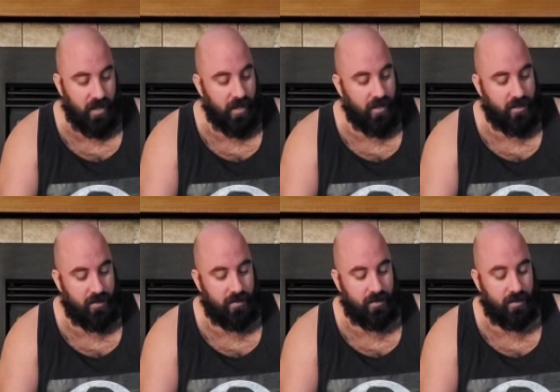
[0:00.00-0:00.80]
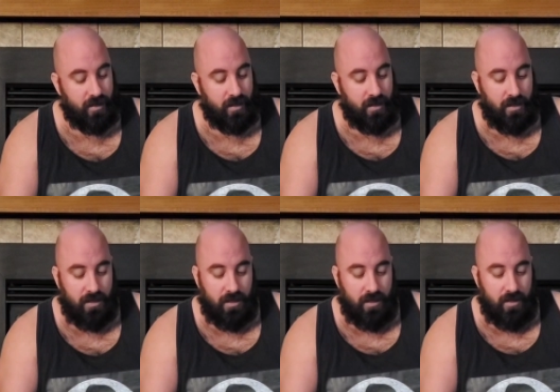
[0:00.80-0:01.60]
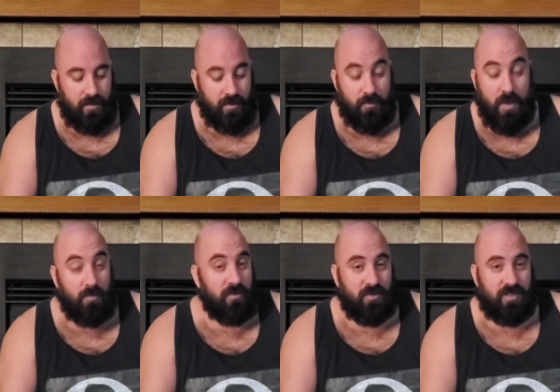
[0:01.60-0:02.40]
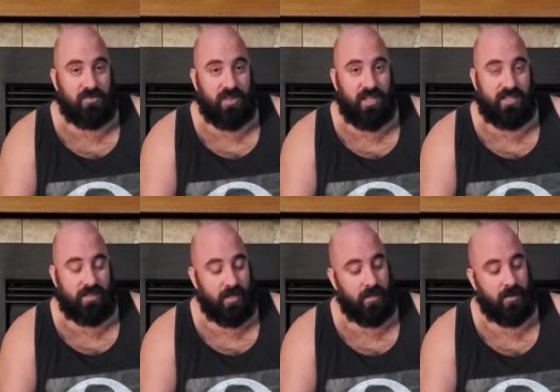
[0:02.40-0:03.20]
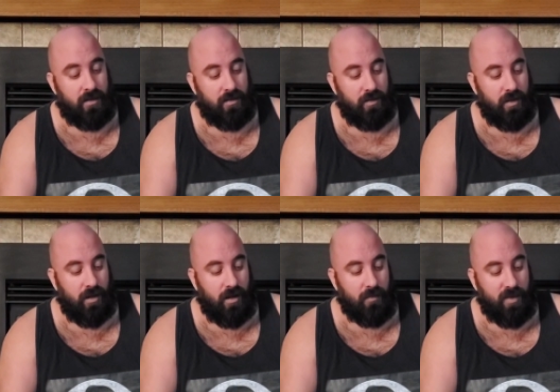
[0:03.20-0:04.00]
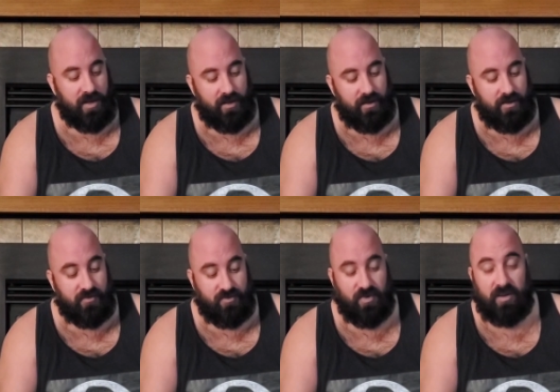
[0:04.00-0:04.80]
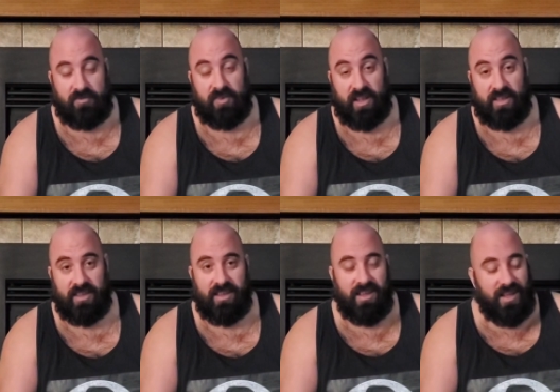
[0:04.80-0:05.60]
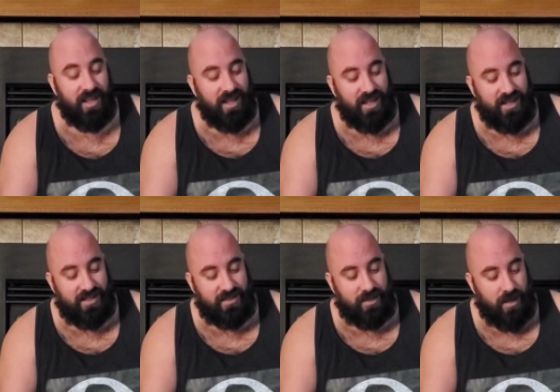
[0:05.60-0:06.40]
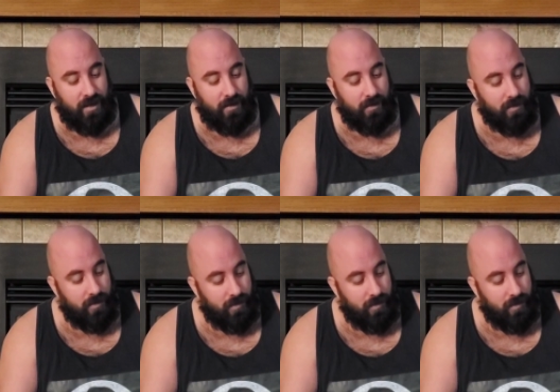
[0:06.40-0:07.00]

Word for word: and the memory verse for this i mean it's, it's very fitting is uh,